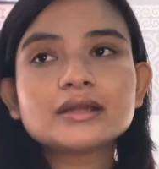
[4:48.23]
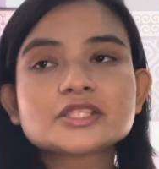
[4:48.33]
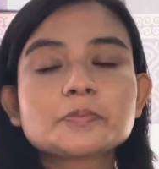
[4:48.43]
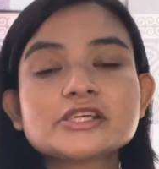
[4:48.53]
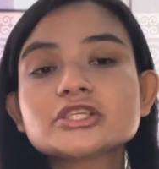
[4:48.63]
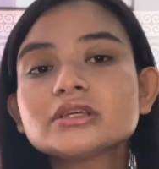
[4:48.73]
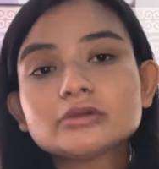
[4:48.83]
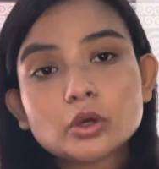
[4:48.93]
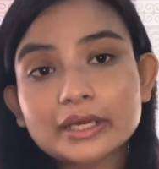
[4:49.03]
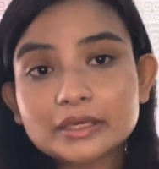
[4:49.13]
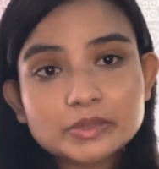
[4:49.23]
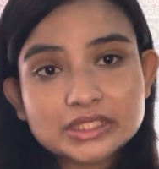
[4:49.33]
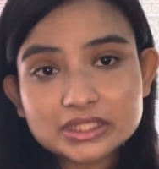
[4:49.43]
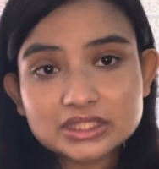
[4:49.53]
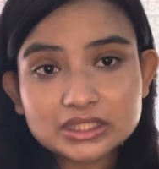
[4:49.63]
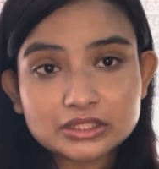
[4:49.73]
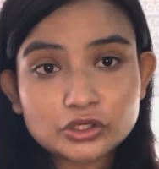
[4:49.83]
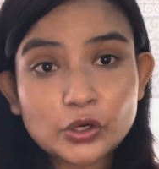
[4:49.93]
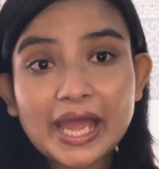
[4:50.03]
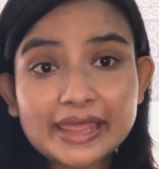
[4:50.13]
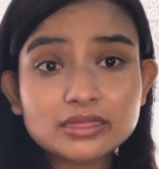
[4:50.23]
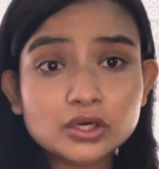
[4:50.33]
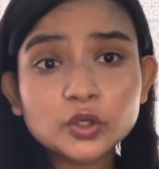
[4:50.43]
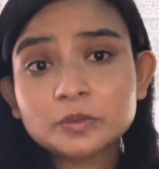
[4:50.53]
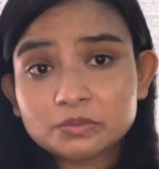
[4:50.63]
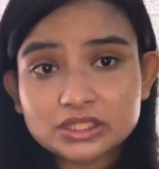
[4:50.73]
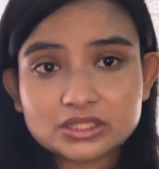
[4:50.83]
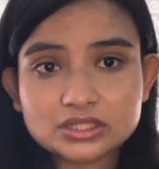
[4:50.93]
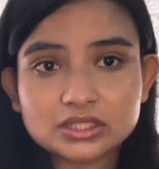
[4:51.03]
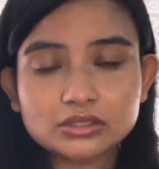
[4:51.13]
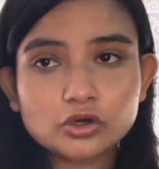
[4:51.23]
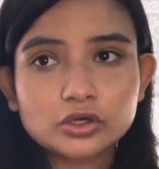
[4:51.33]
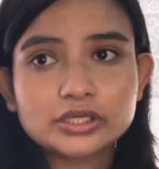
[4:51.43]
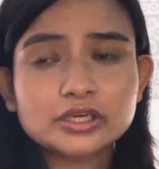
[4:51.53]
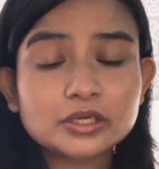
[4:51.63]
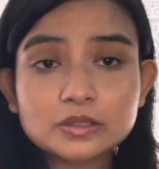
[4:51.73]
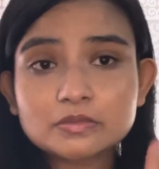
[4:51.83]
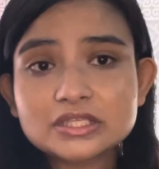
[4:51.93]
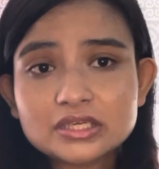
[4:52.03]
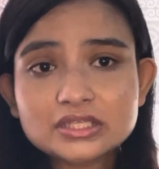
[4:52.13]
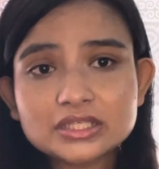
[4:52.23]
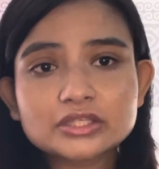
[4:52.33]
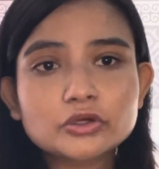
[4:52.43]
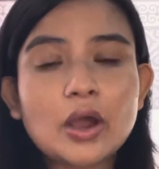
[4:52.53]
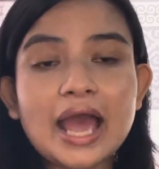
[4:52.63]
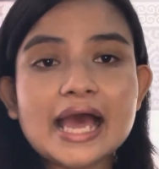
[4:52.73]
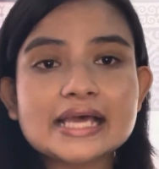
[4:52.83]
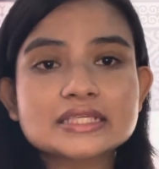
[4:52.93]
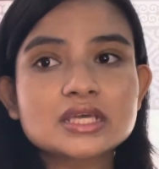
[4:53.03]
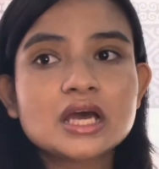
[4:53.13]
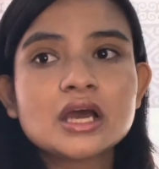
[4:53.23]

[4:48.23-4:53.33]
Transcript: especially your immediate senior and their immediate senior your immediate senior has